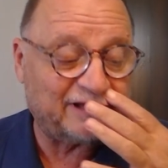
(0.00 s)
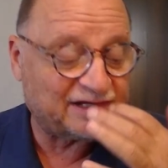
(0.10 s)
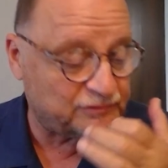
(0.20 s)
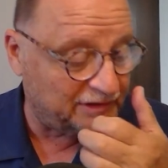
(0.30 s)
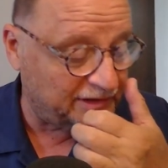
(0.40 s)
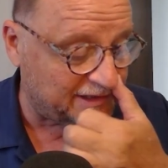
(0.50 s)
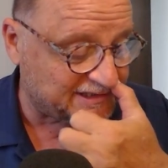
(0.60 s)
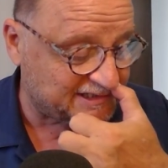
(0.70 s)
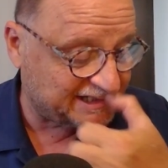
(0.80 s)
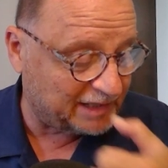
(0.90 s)
Actually,
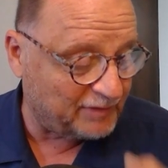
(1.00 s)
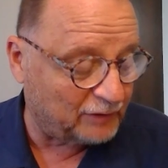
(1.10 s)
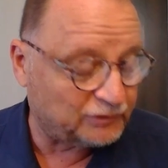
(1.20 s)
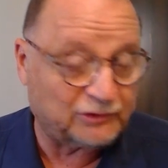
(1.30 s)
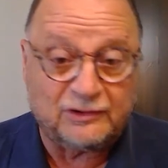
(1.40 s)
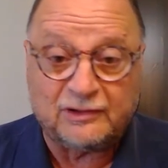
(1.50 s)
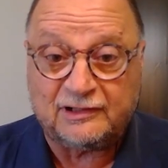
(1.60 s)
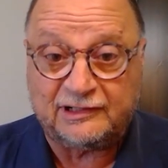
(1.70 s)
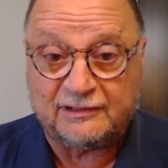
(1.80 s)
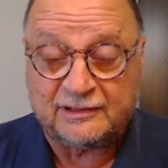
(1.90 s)
this came out
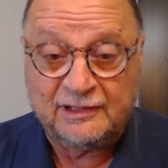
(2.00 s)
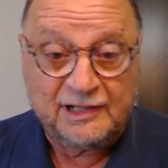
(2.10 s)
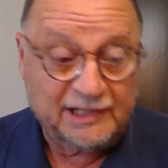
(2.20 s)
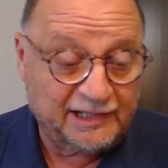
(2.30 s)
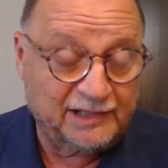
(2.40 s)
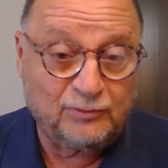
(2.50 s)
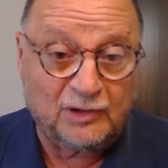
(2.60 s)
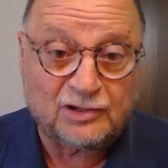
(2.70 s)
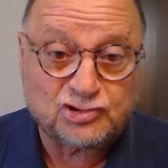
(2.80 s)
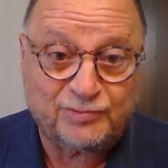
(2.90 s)
earlier in
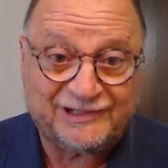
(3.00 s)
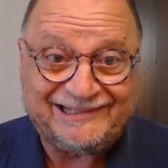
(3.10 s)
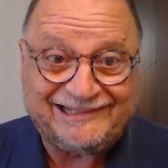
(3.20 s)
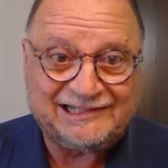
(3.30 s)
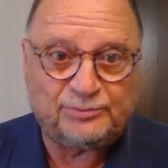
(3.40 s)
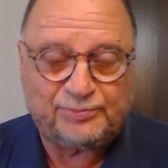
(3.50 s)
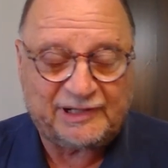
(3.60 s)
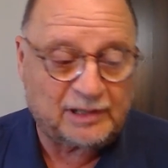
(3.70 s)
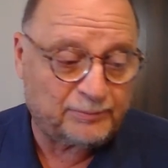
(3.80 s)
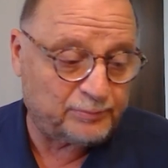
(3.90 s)
March, but it didn't
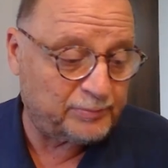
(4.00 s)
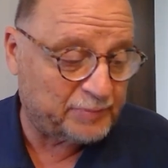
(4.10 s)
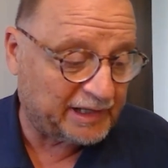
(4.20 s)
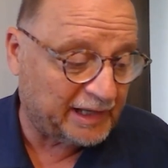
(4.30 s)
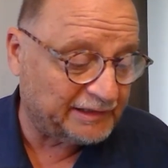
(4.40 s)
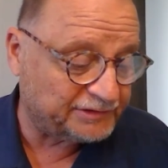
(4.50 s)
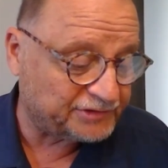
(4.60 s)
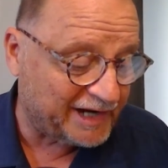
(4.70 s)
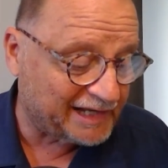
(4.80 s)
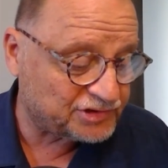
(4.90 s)
pick any
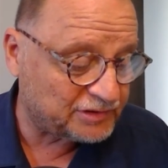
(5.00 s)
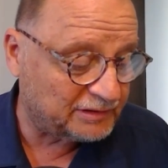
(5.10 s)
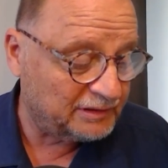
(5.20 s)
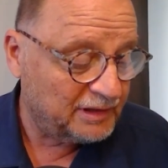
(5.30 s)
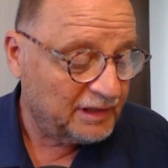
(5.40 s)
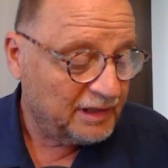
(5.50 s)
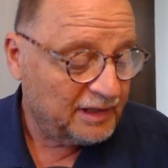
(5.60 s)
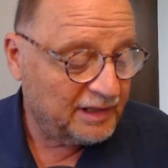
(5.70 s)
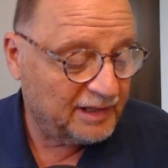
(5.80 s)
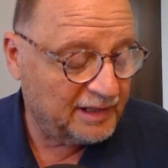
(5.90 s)
traction
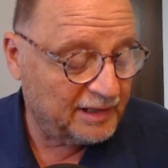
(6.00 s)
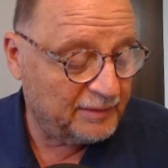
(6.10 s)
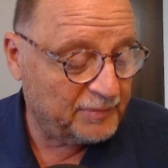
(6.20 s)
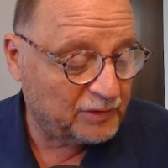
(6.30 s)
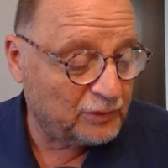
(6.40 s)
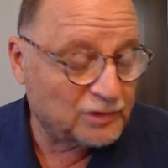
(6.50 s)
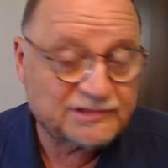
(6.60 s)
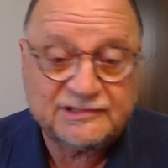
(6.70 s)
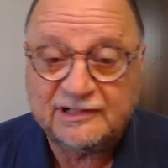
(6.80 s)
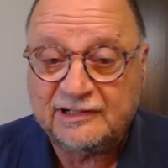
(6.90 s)

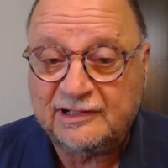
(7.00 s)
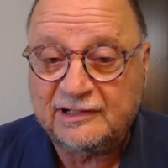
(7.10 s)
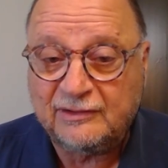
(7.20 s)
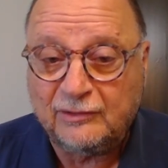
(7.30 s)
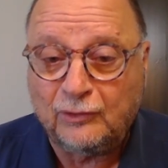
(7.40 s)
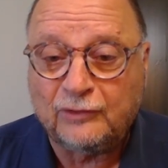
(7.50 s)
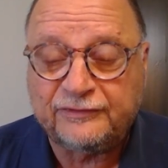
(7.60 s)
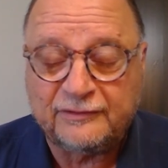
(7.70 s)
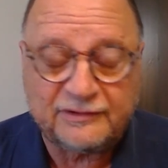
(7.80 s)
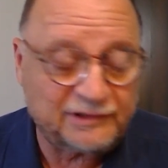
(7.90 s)
because the
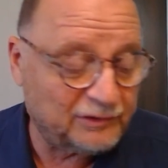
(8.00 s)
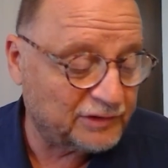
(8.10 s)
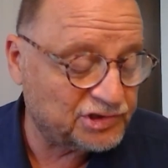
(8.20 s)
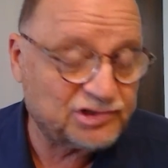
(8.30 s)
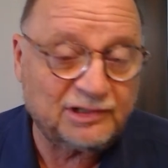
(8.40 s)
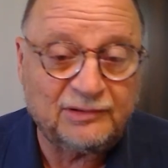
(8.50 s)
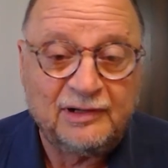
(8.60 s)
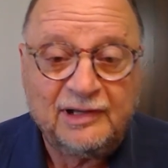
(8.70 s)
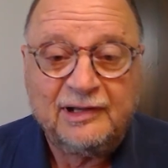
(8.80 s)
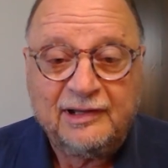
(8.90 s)
author, the original,
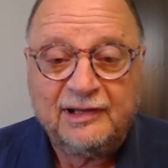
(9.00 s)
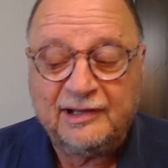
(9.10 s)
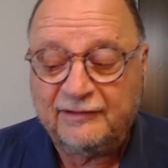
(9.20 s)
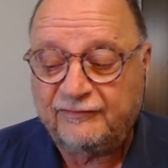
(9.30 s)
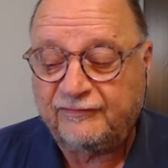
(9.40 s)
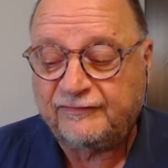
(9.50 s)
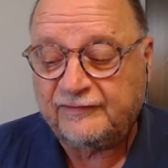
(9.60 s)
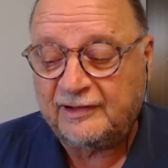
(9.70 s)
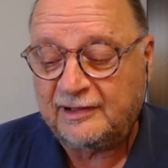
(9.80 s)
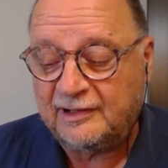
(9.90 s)

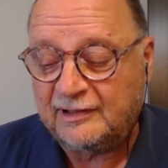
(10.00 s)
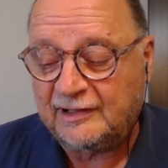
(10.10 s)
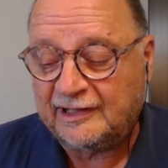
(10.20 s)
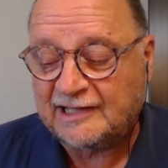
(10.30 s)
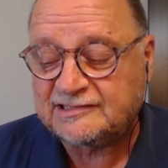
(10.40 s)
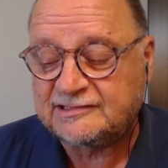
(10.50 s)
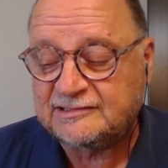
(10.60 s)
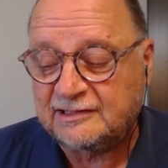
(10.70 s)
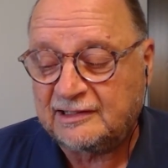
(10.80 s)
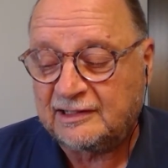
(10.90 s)
I guess,
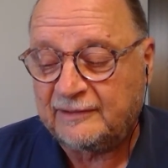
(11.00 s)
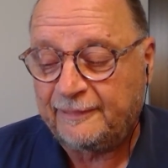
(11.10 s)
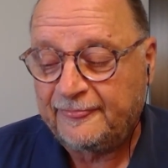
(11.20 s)
the